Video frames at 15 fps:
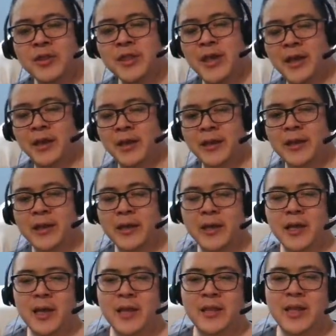thing,
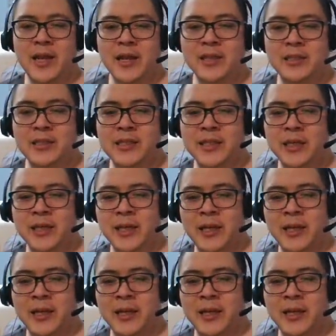and that is the